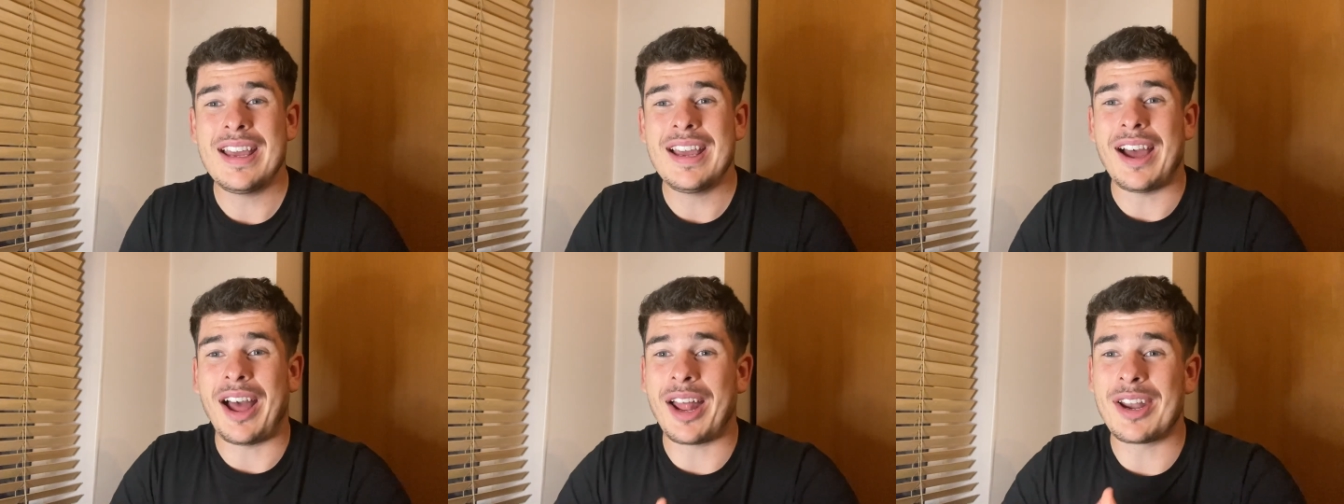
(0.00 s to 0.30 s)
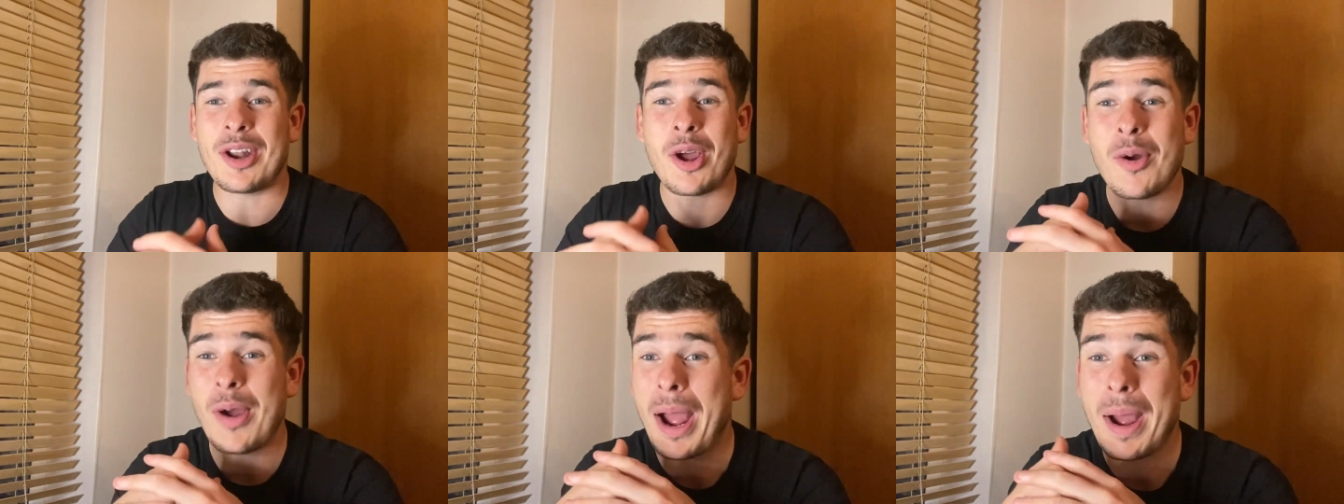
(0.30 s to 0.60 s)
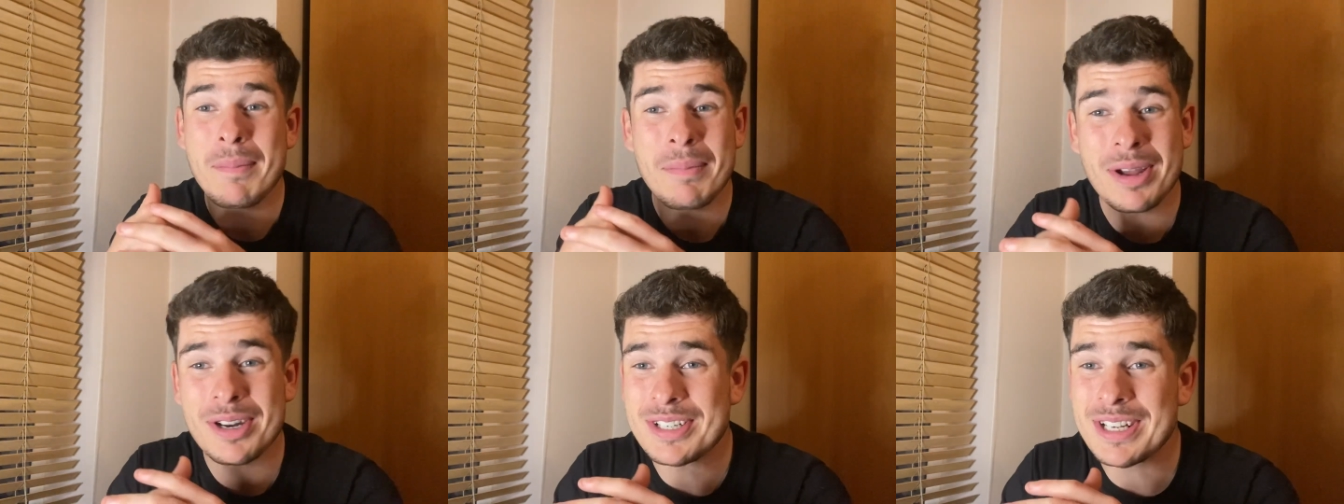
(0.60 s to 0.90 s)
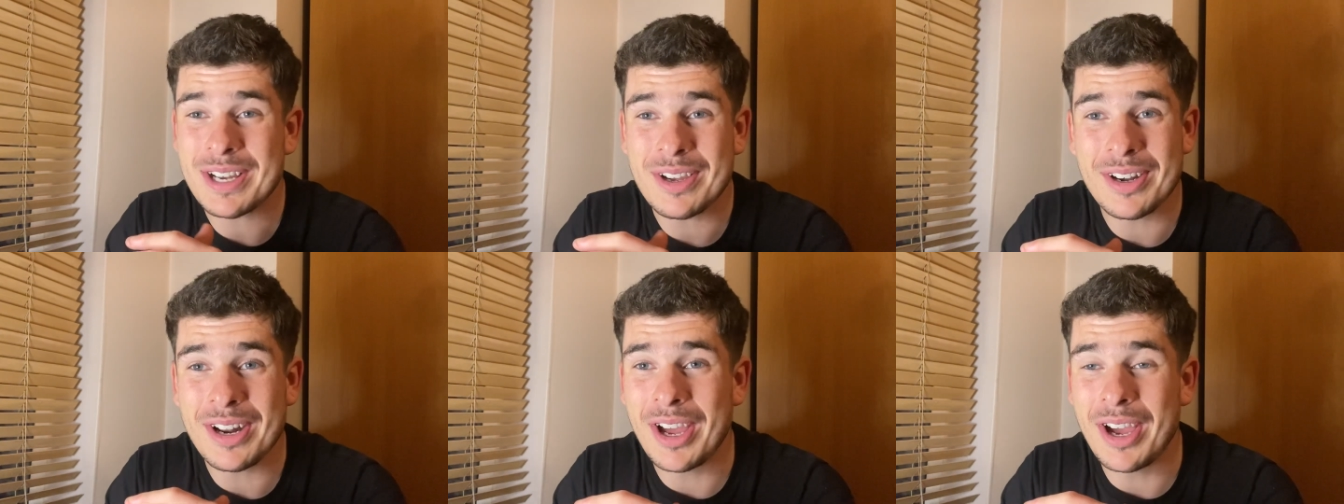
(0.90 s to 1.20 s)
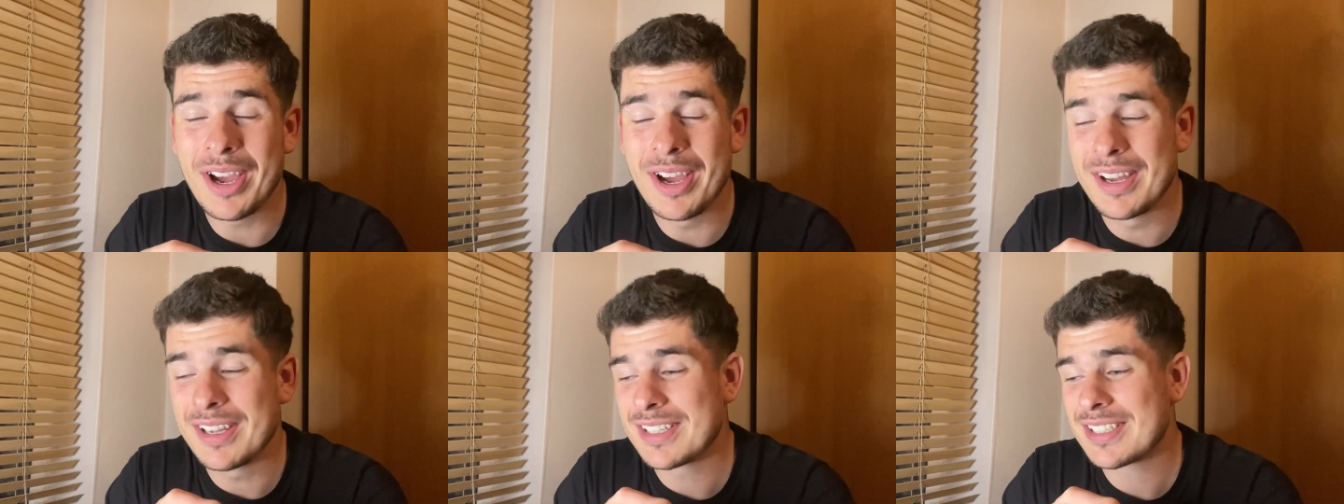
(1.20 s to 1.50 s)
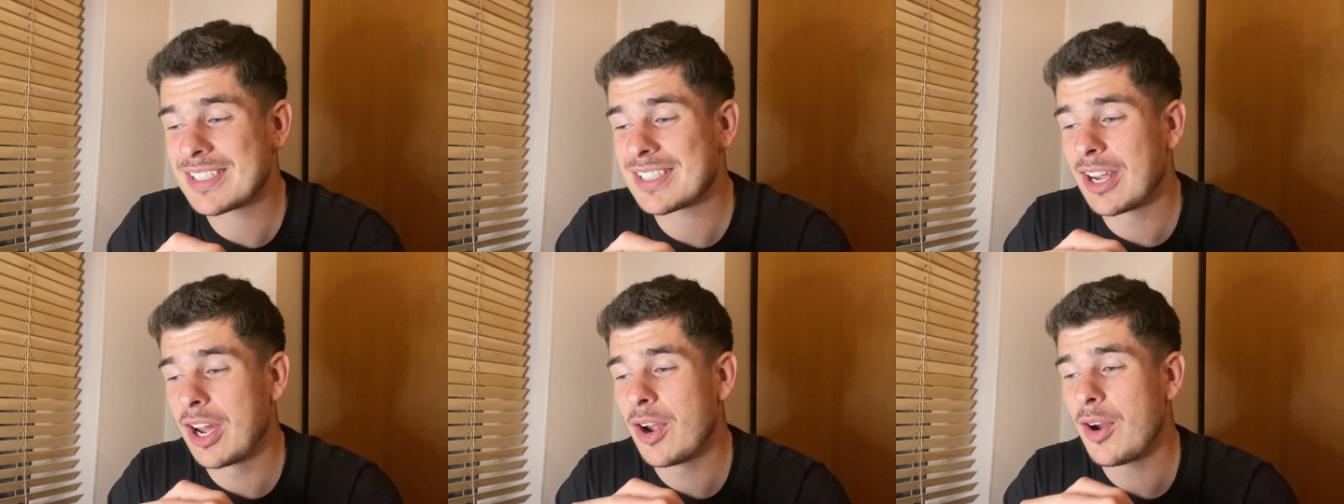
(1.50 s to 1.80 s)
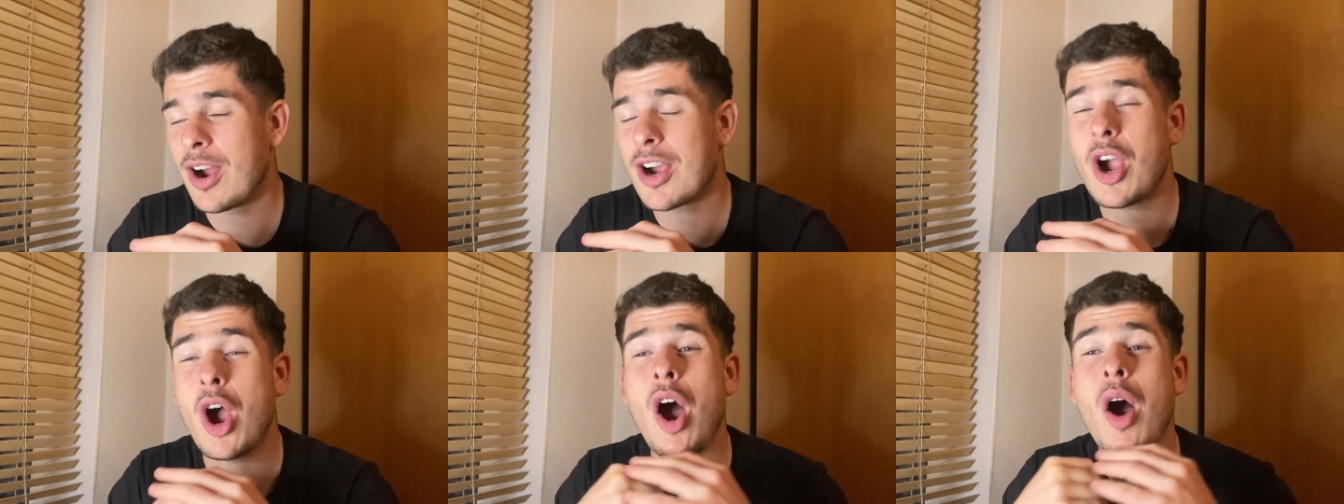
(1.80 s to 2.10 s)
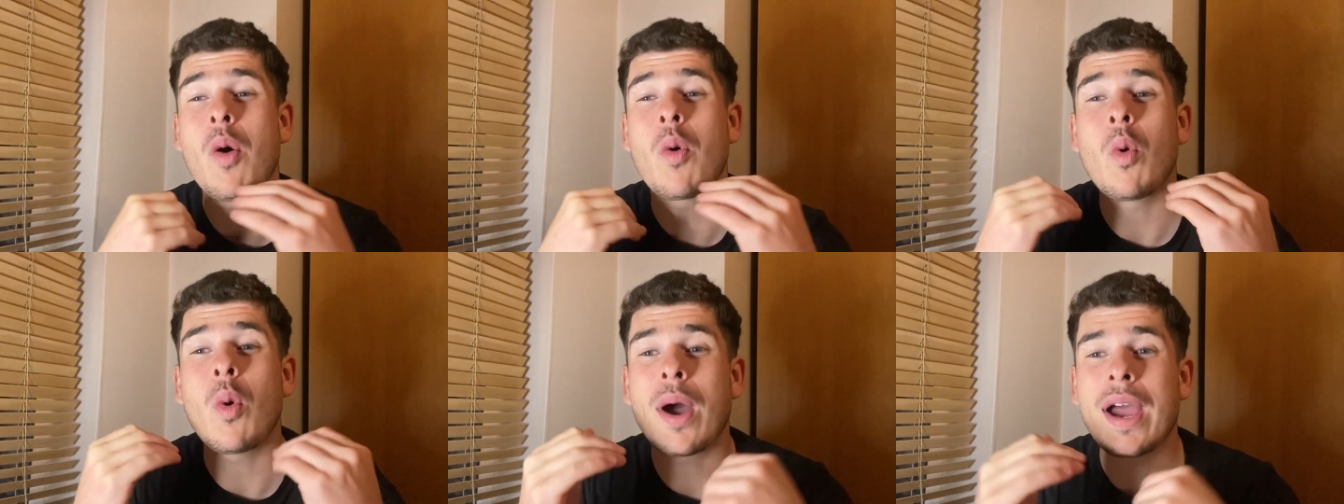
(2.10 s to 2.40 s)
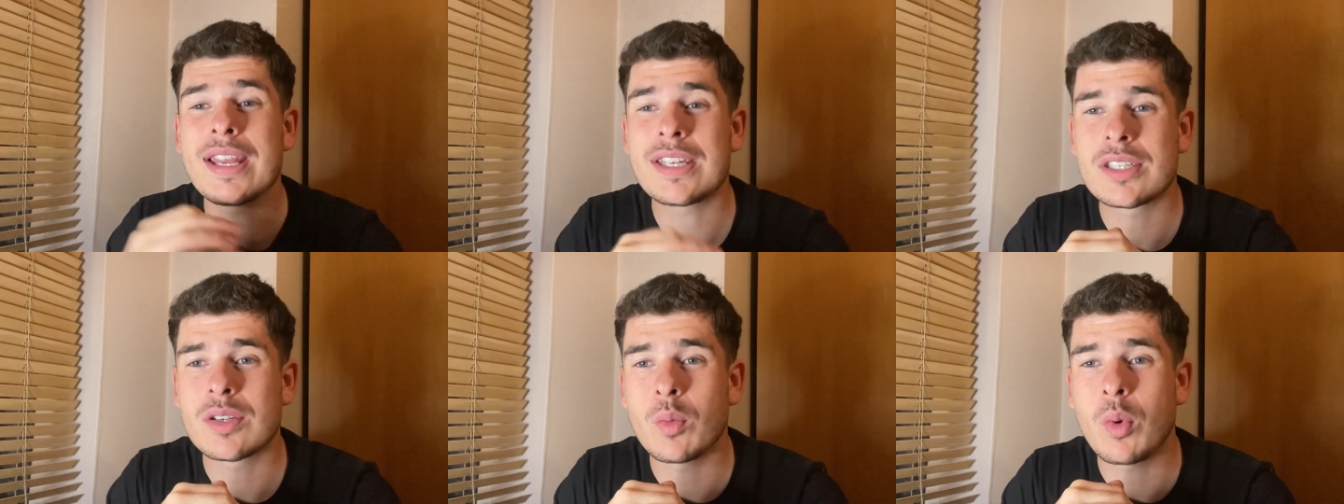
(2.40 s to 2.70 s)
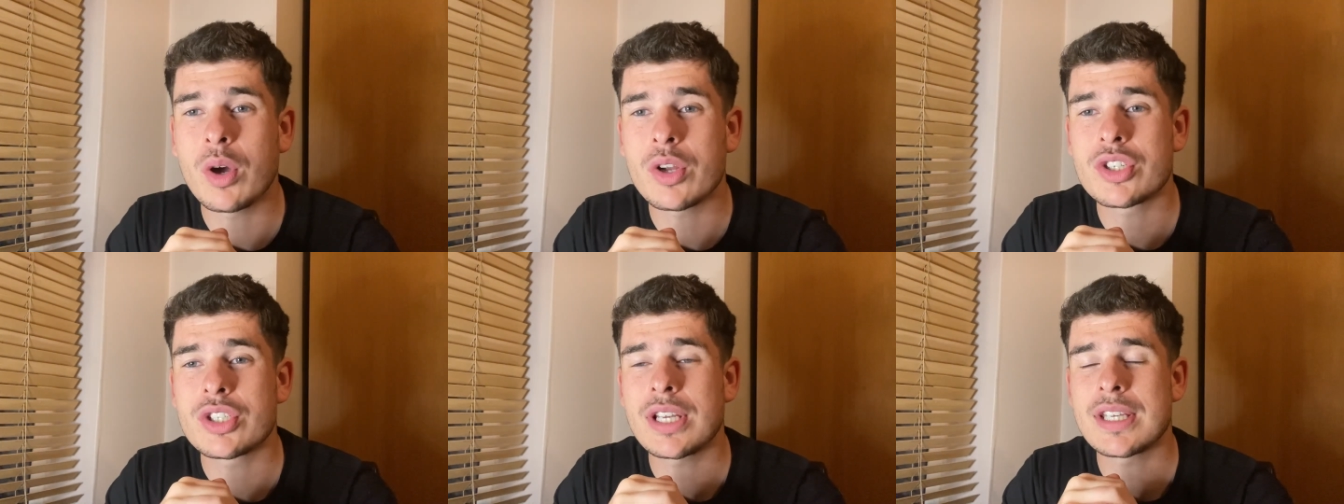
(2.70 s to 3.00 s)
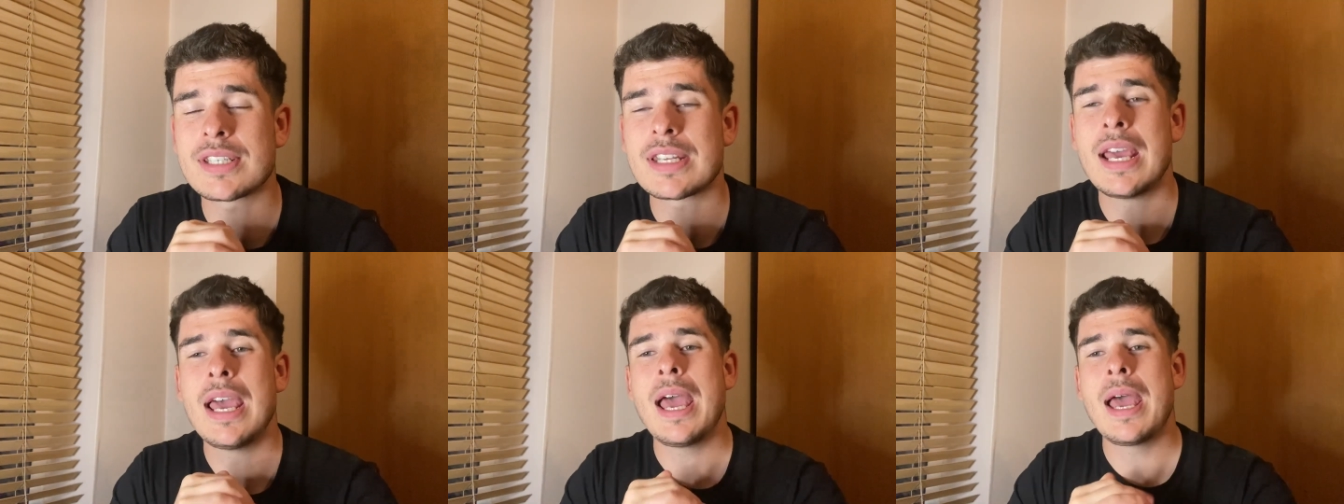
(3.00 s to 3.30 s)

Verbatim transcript: I know how much they're gonna hurt. So I can't wait to watch this.